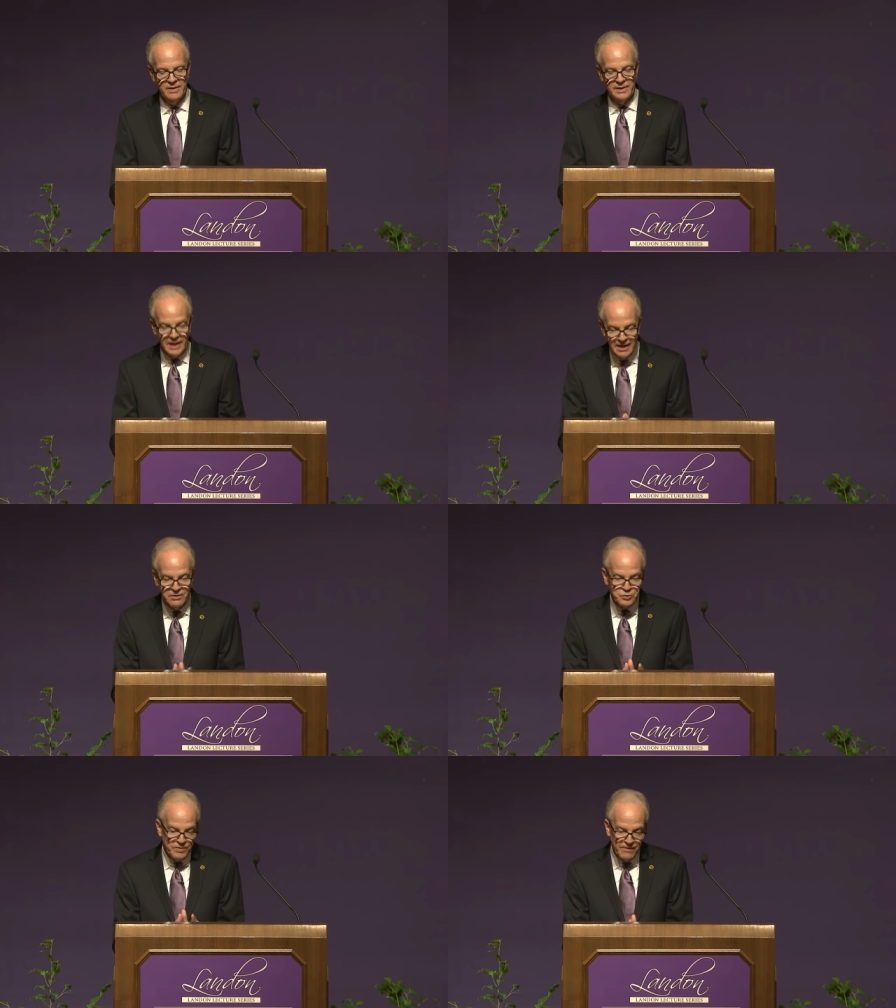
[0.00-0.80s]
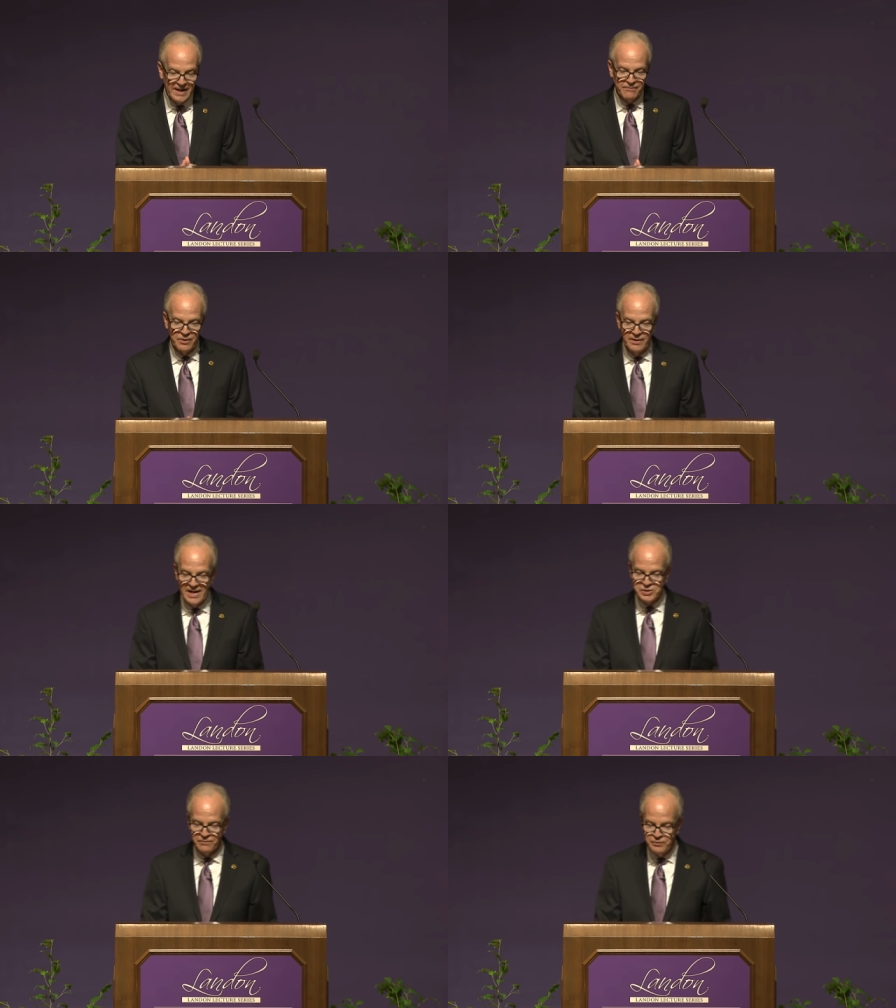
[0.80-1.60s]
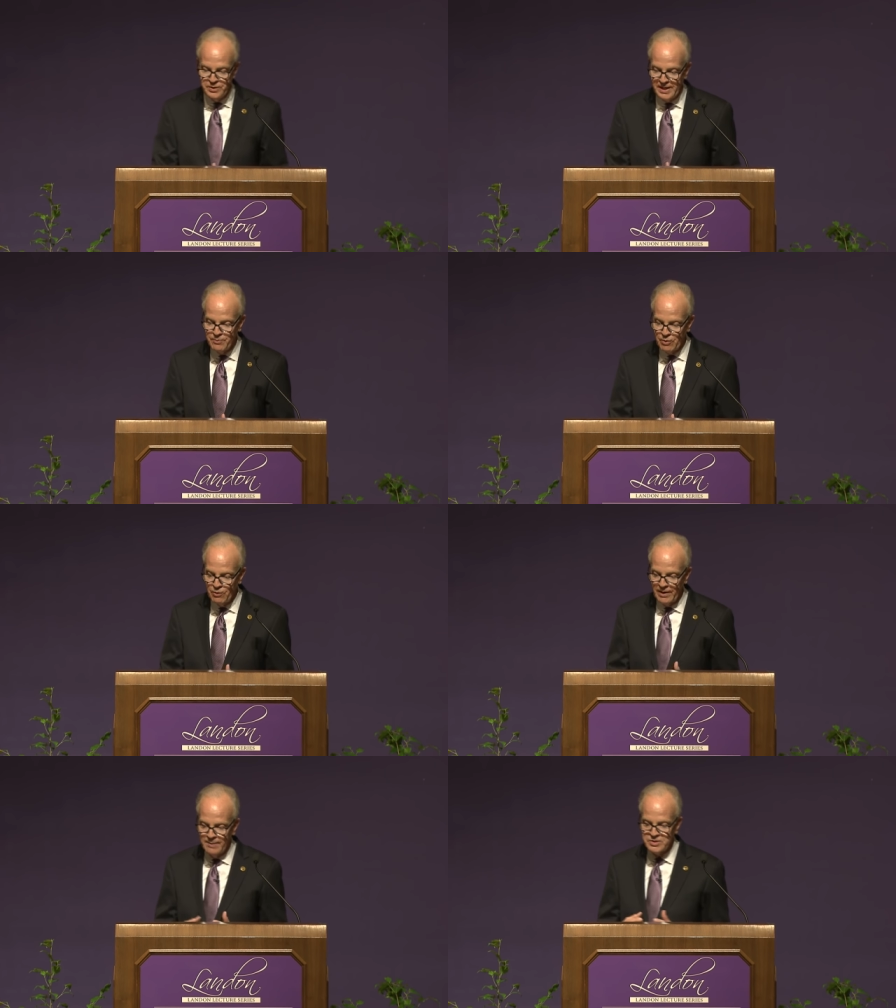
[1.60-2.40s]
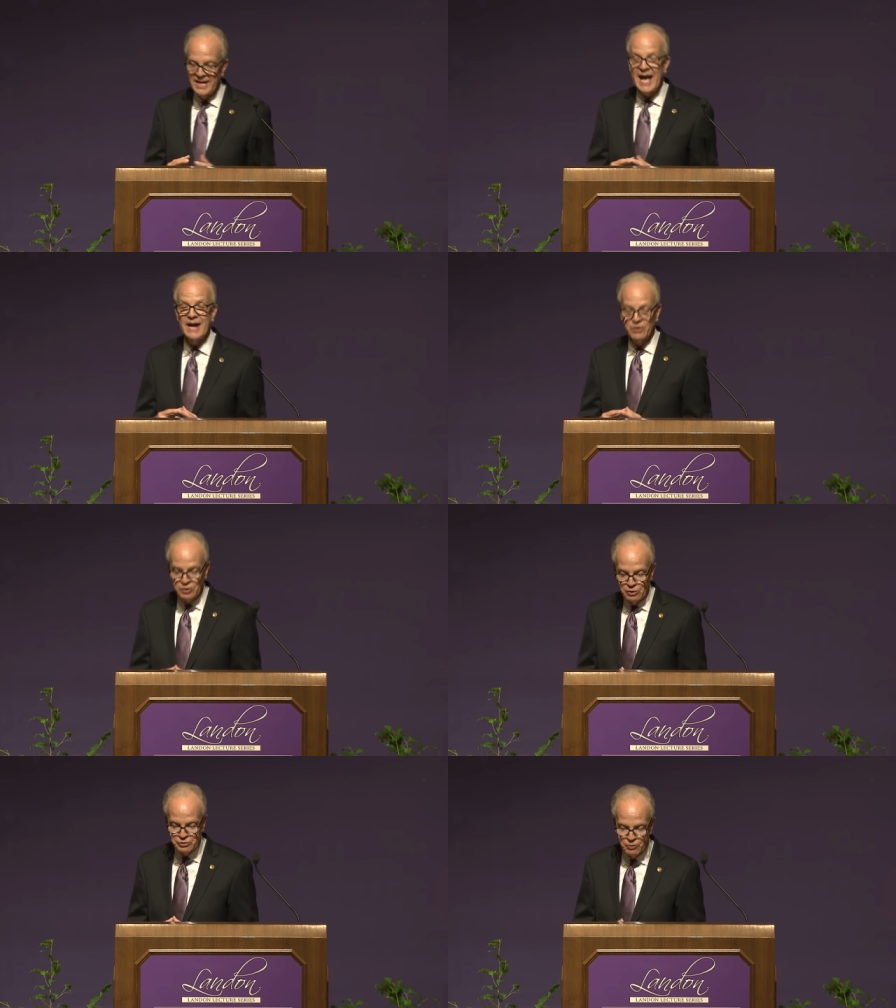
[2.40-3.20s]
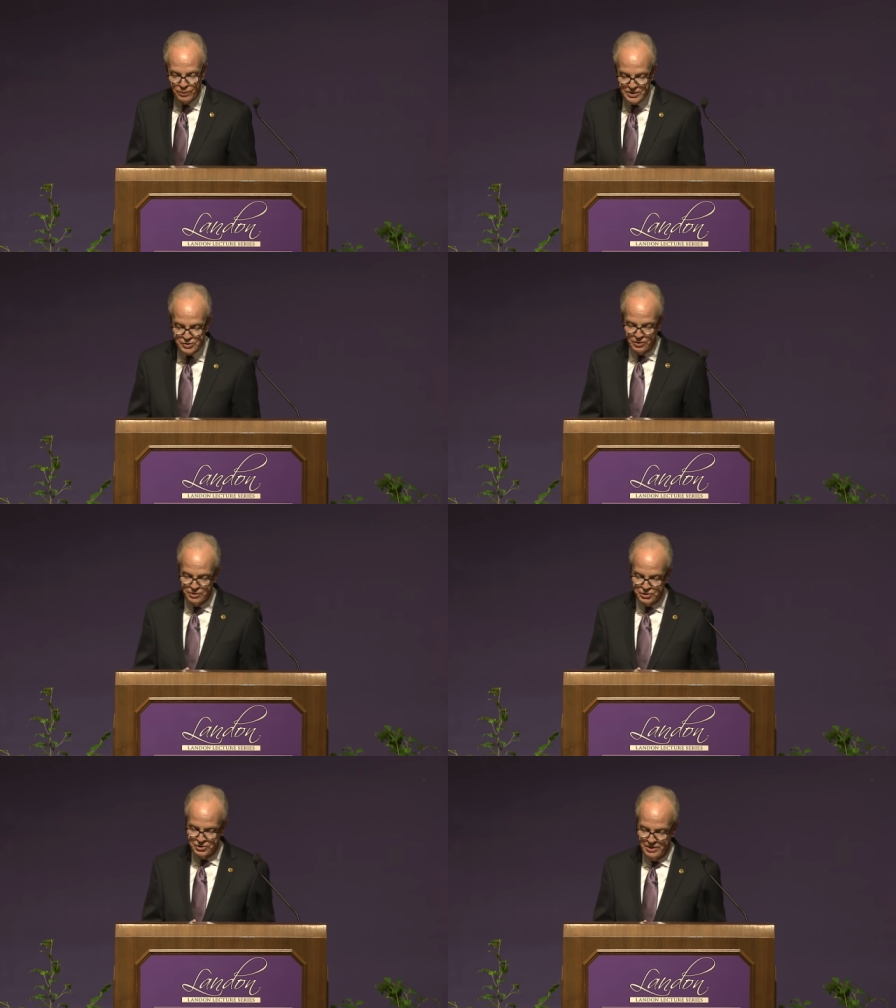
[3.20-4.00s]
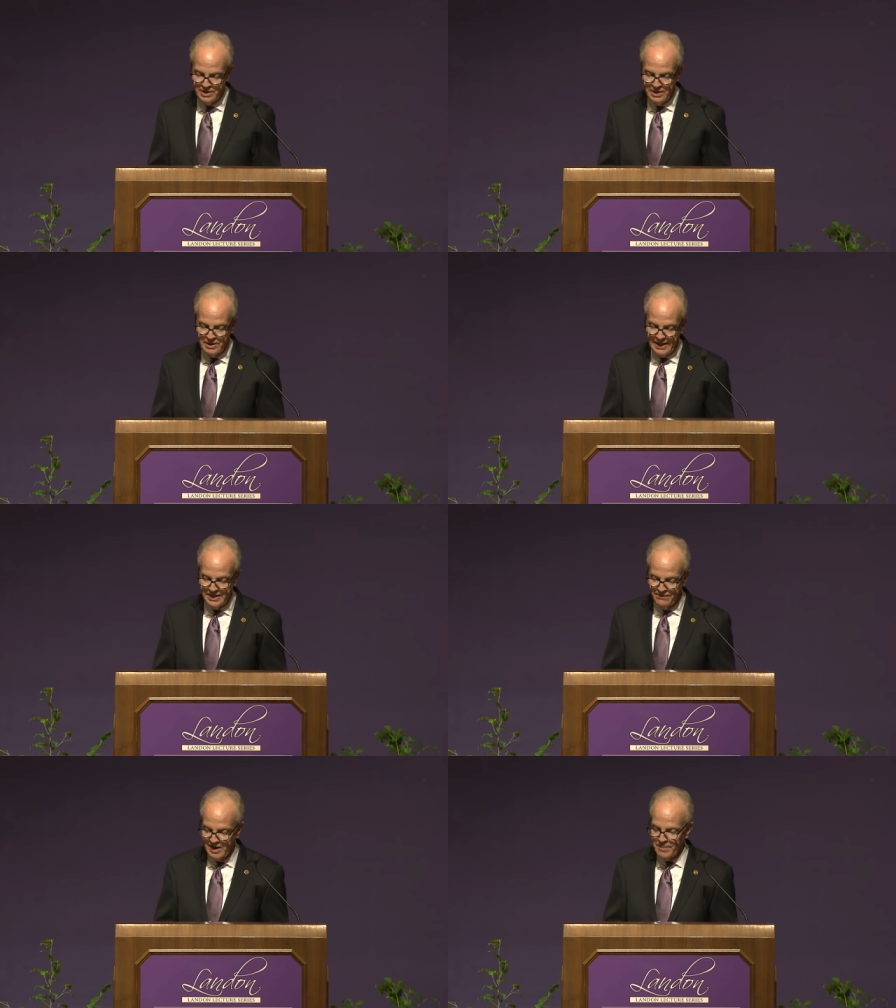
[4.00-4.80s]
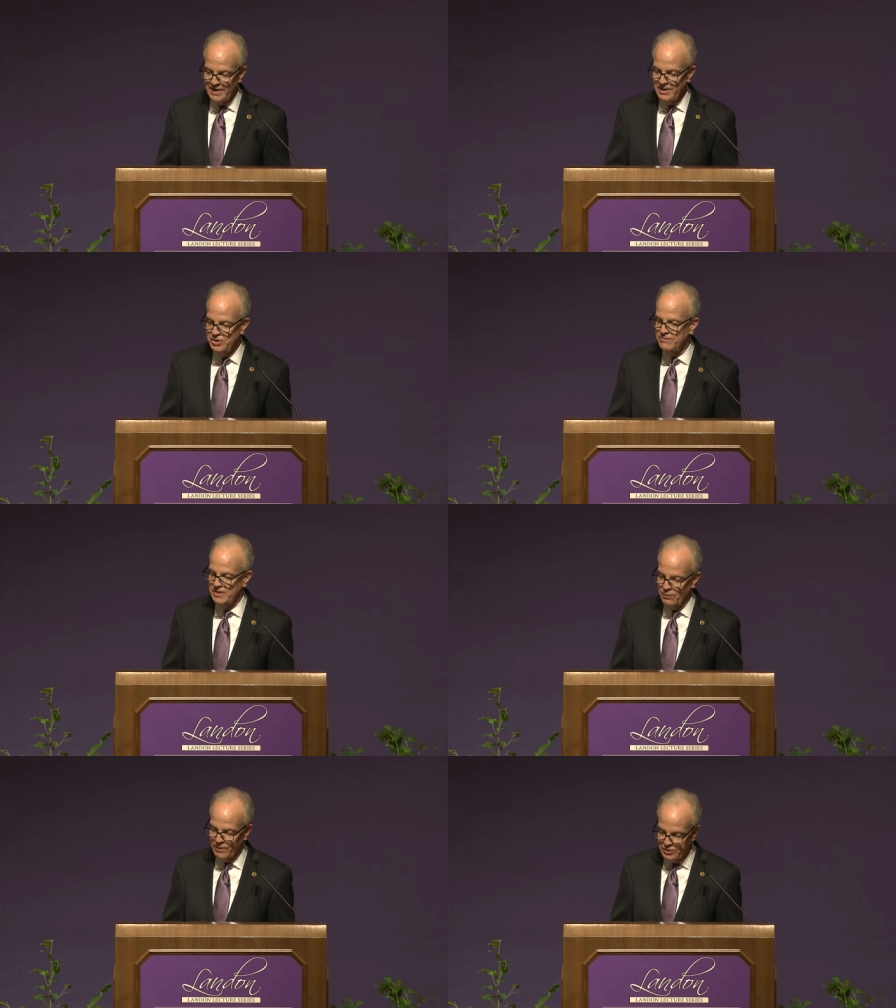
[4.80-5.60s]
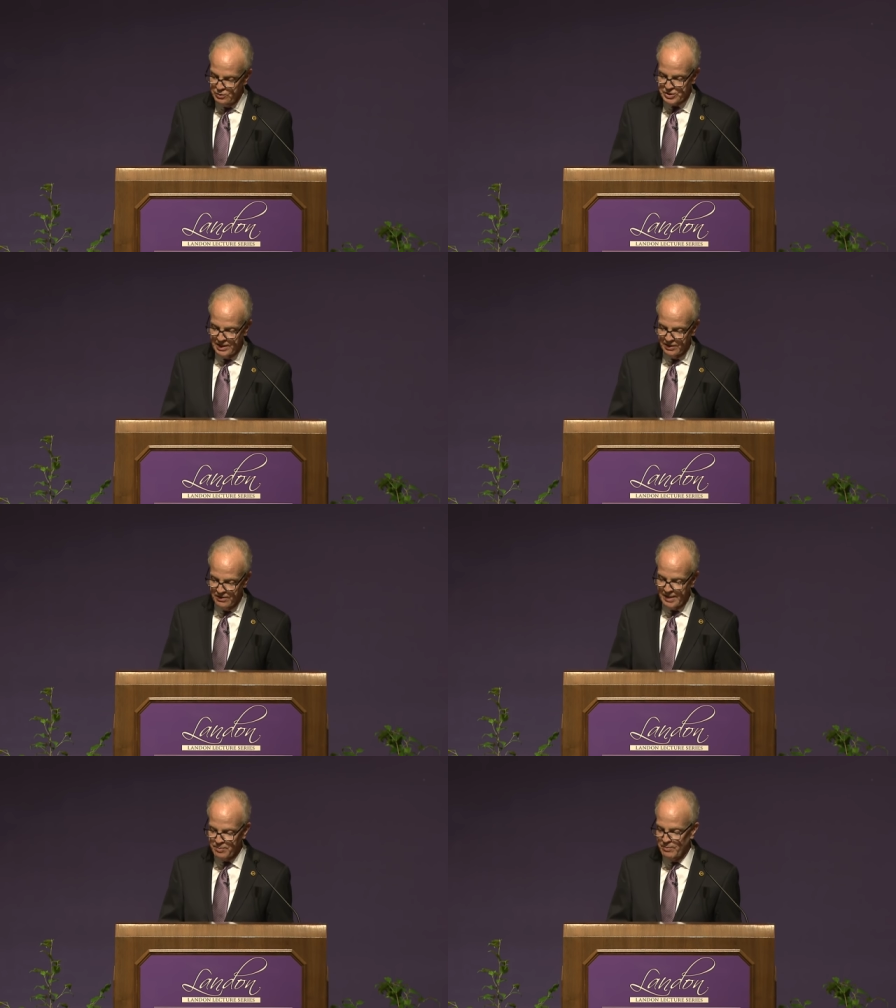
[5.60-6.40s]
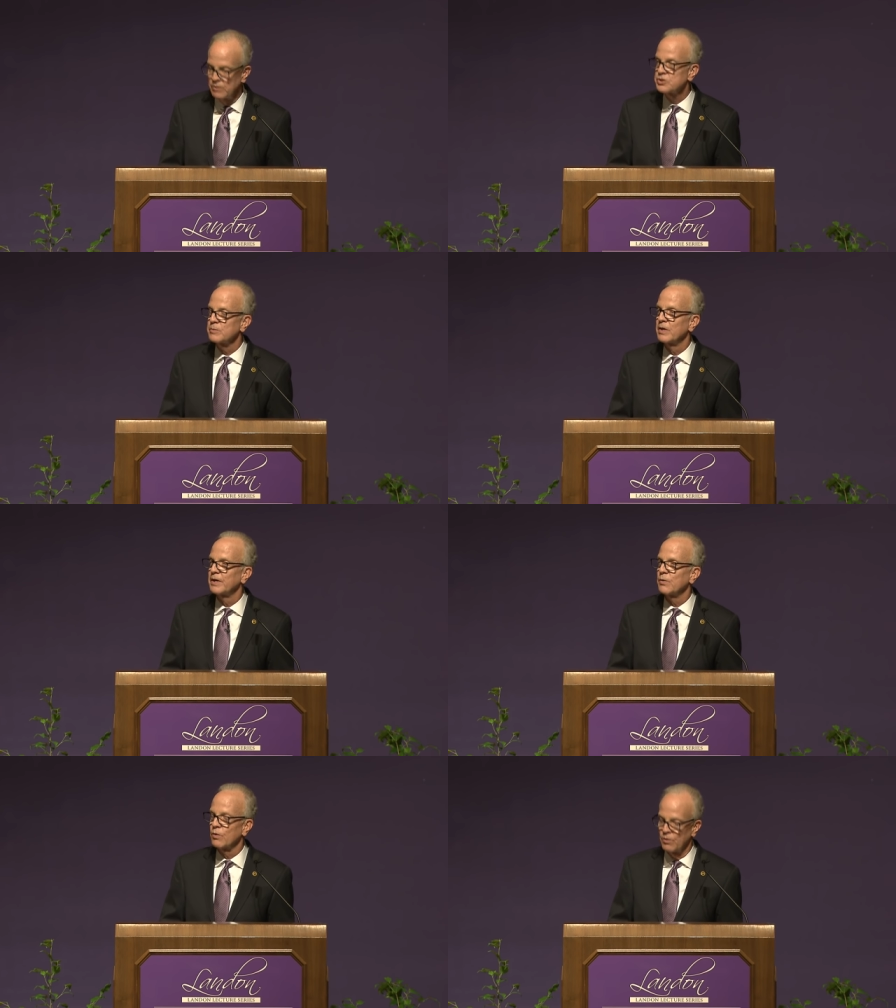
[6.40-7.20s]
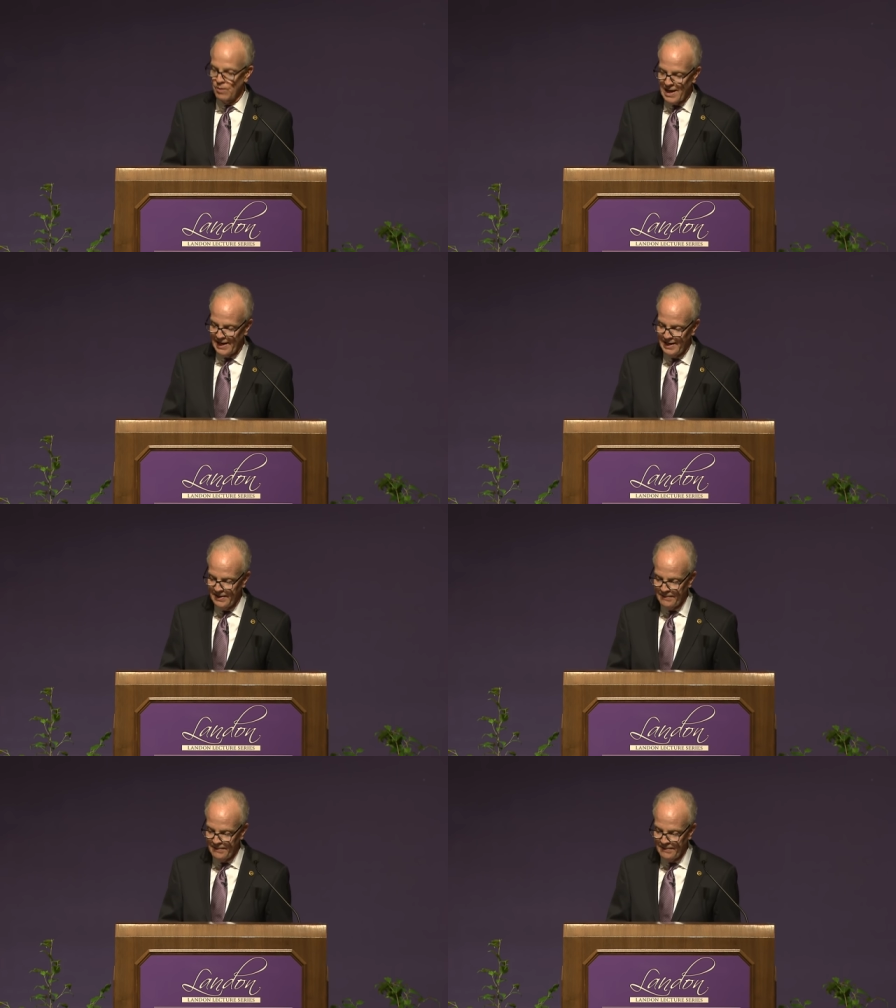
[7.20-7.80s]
In Congress, we fight for international food aid programs and the agricultural research and development initiatives that reduce hunger and promote stability worldwide.